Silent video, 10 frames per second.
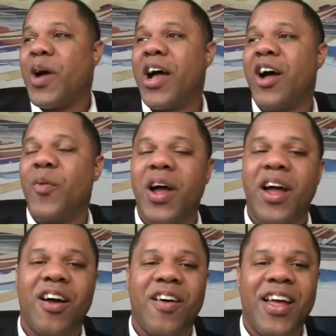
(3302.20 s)
Oh, wow,
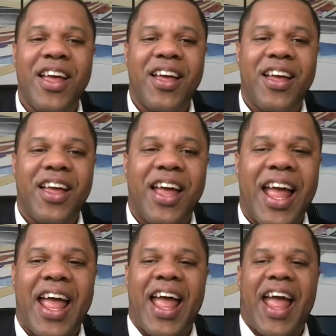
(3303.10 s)
wow.
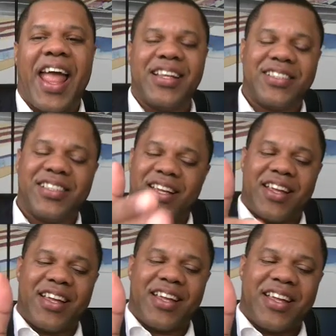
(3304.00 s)

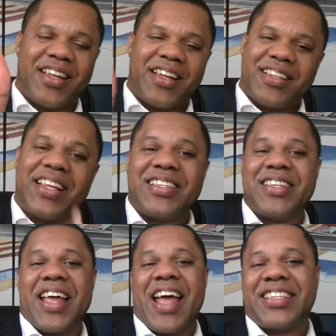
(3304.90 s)
Aynsley
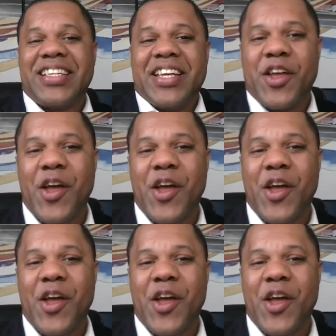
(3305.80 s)
Szczesniak,